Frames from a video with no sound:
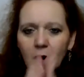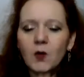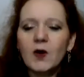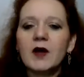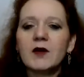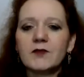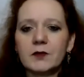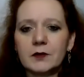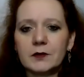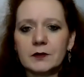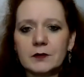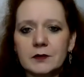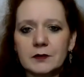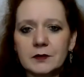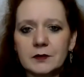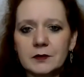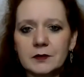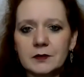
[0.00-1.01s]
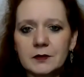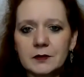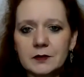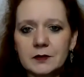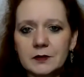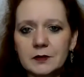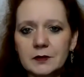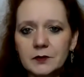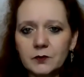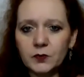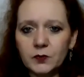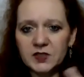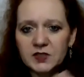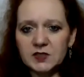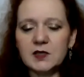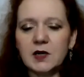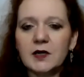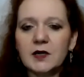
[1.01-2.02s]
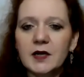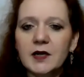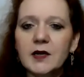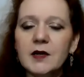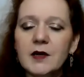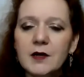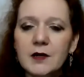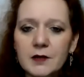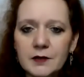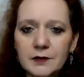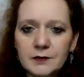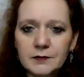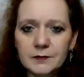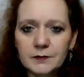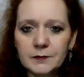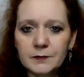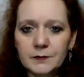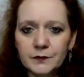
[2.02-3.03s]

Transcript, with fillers: However, we start here.